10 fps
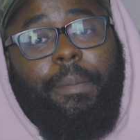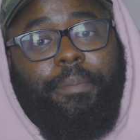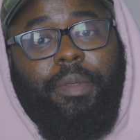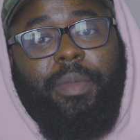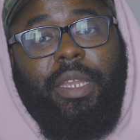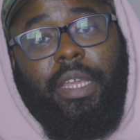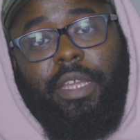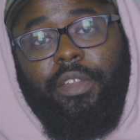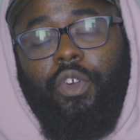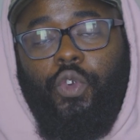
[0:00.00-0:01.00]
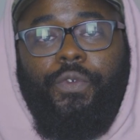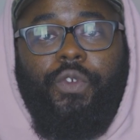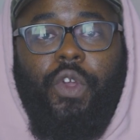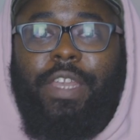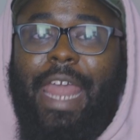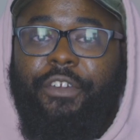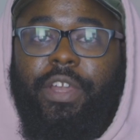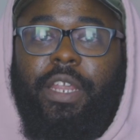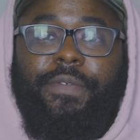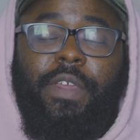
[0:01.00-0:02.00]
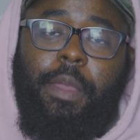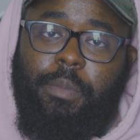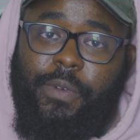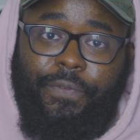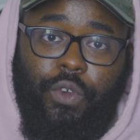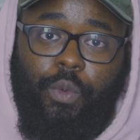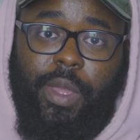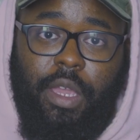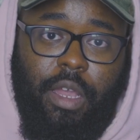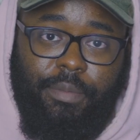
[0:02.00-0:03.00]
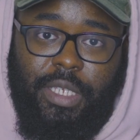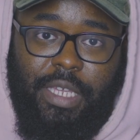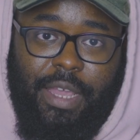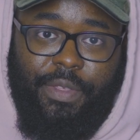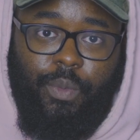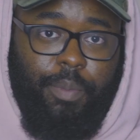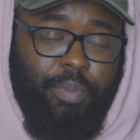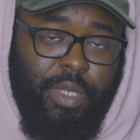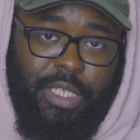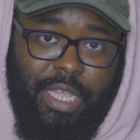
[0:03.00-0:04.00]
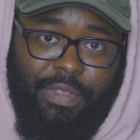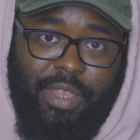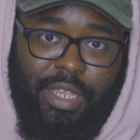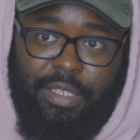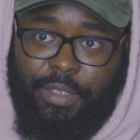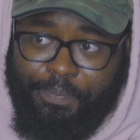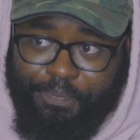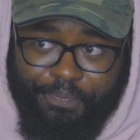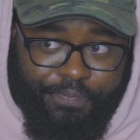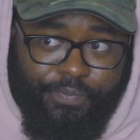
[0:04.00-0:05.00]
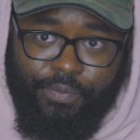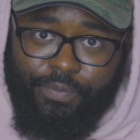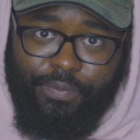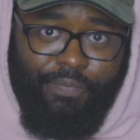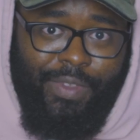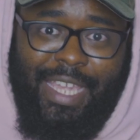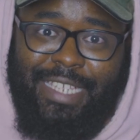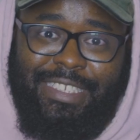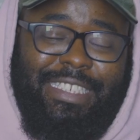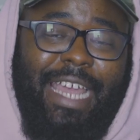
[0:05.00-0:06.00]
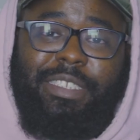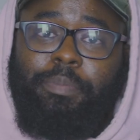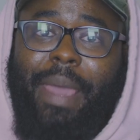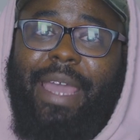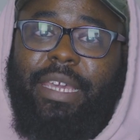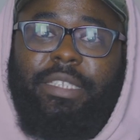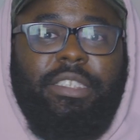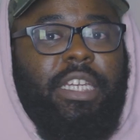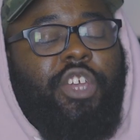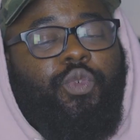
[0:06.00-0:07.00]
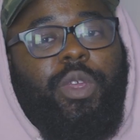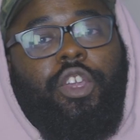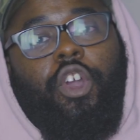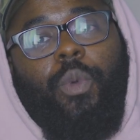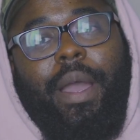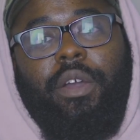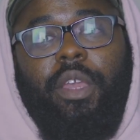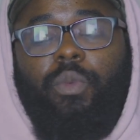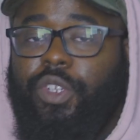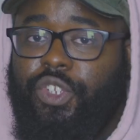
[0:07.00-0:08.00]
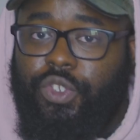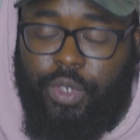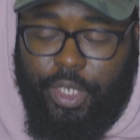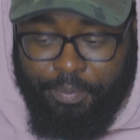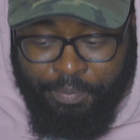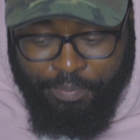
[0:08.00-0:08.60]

implement it in the overall narrative. Before we come together, we put together this concise package, we go out and we shoot it.